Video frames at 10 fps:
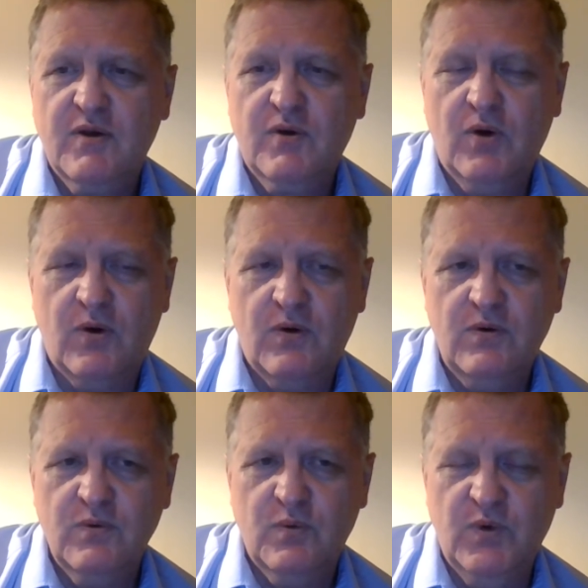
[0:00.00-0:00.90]
com,
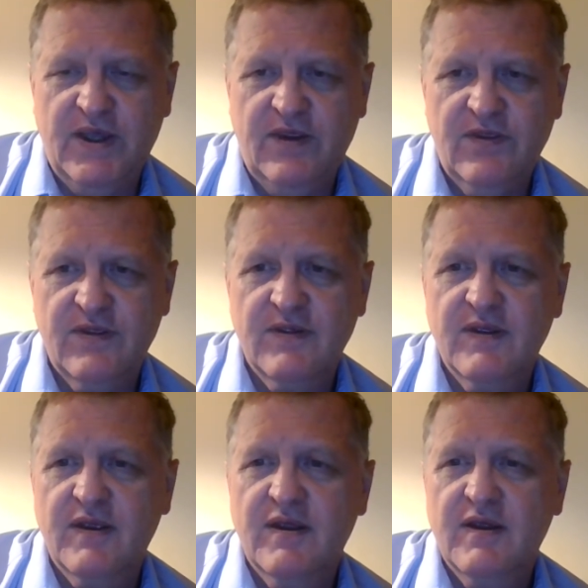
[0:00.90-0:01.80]
with,
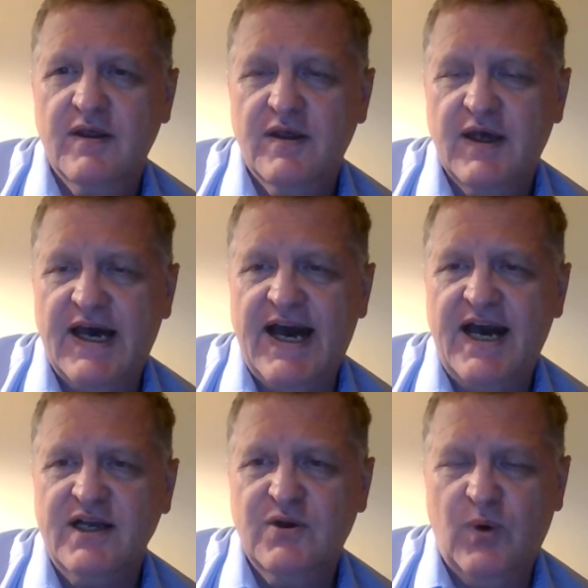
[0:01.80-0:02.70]

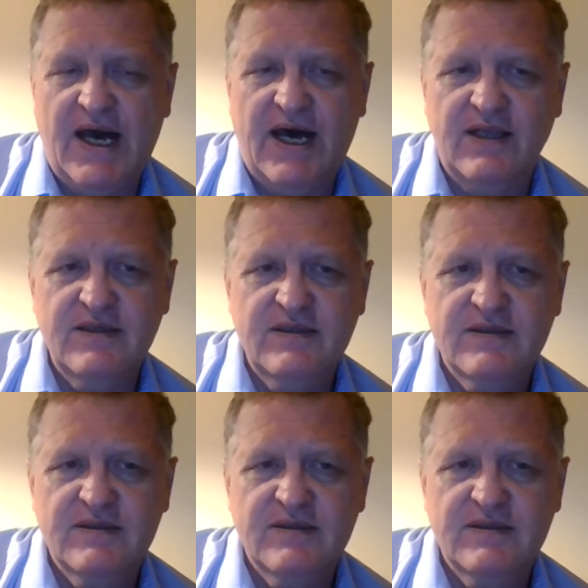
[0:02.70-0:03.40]
a qual,